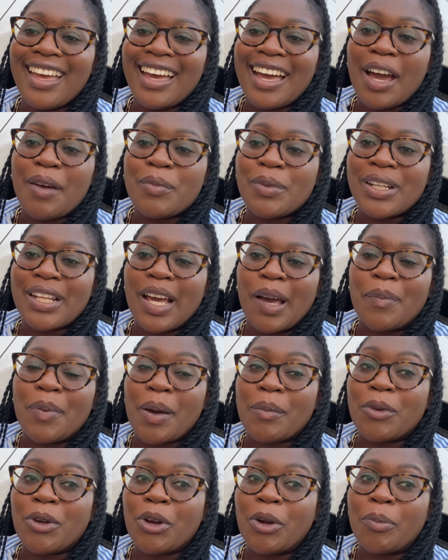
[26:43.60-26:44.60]
I'm really happy.
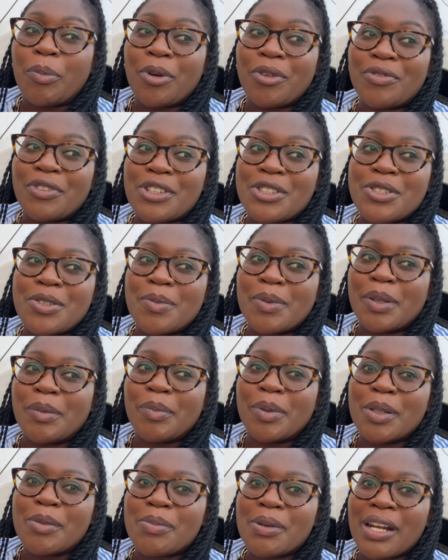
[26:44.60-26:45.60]
I'm not a perfect human
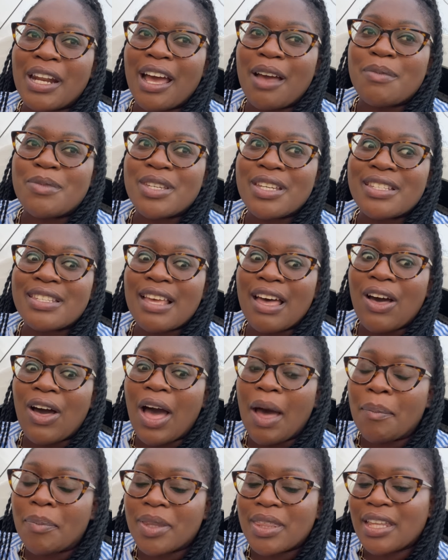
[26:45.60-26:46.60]
being, but I'm just how
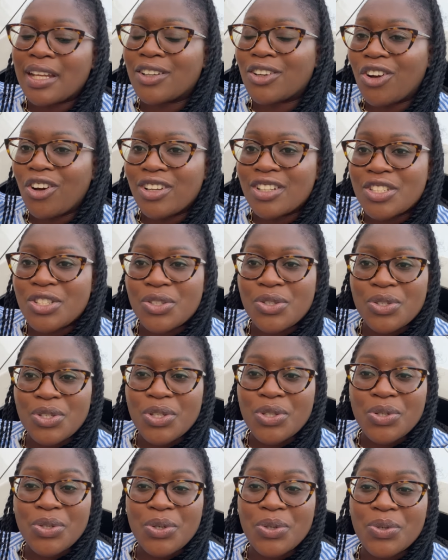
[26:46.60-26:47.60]
happy that God is
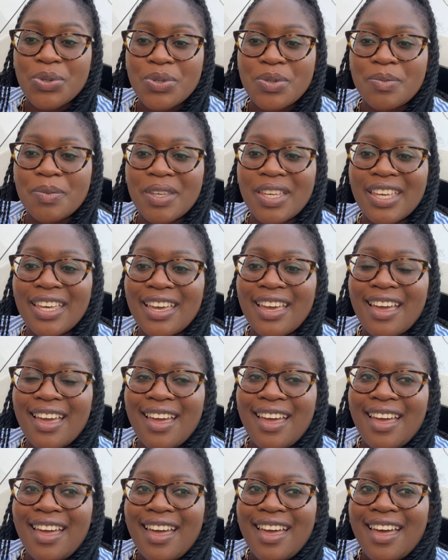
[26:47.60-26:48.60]
choosing to use me.
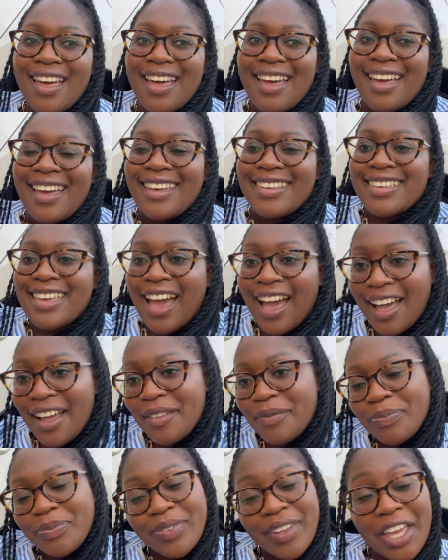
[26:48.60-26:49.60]
Yeah,
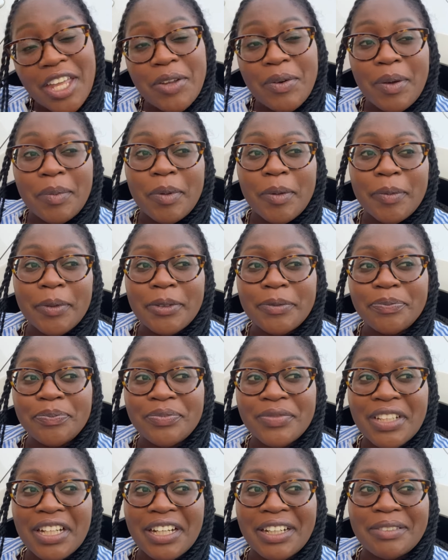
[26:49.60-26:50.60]
anyway, people,
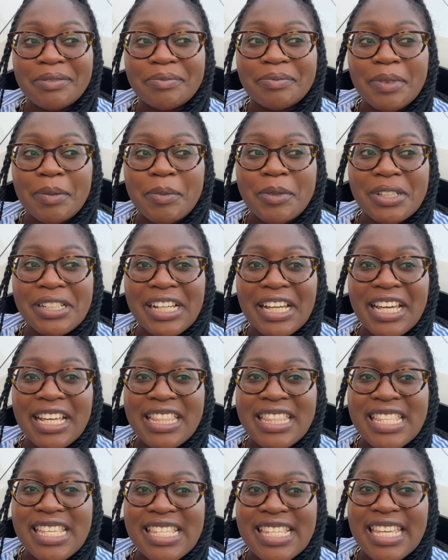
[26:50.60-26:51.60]
I'm gonna
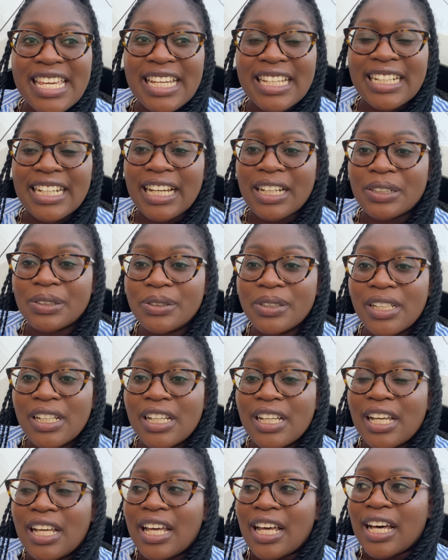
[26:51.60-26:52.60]
end this here now.
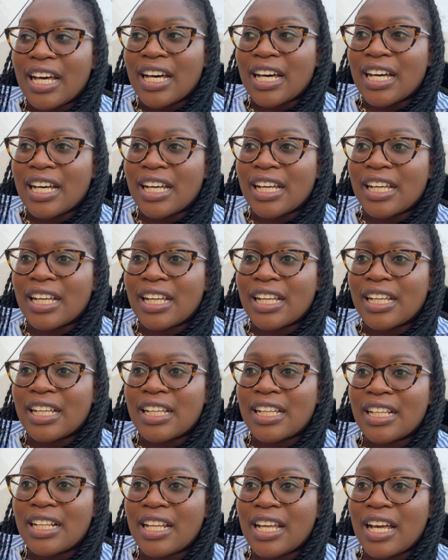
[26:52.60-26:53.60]

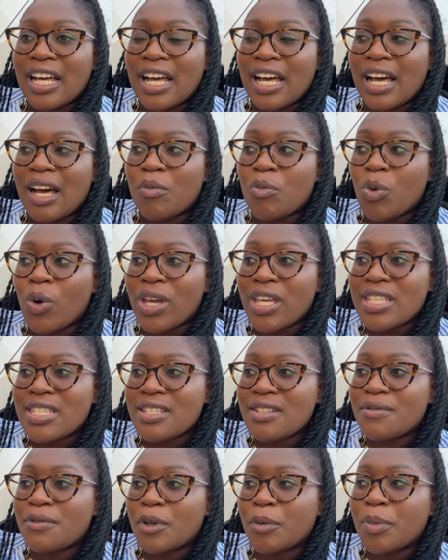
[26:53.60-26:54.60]
I'm
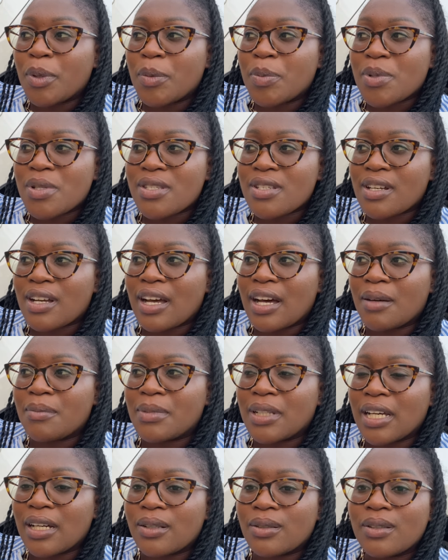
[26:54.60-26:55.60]
waiting for people to come
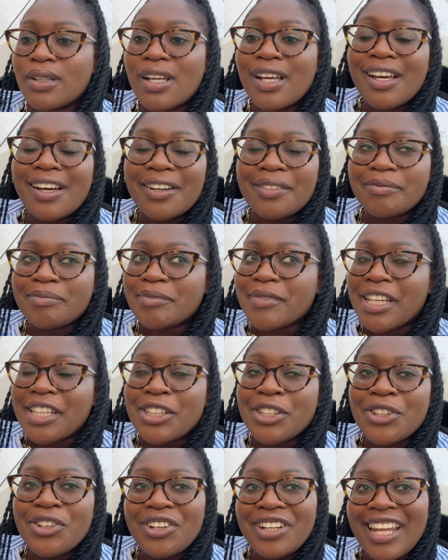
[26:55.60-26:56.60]
now.
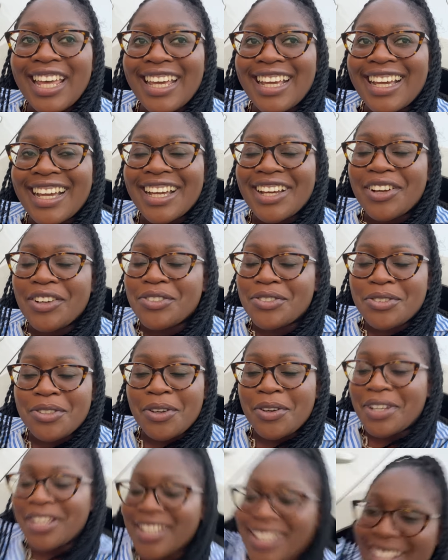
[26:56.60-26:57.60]
You know, like,
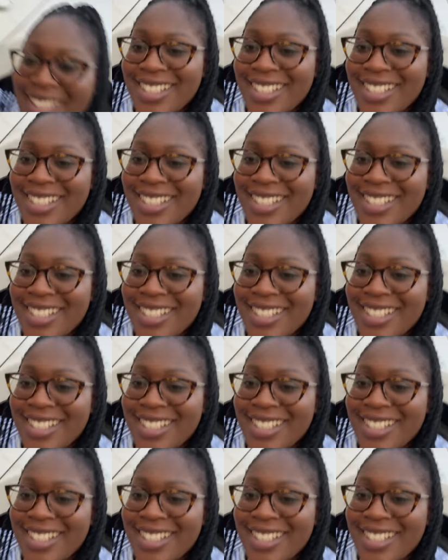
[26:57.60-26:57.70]
sorry,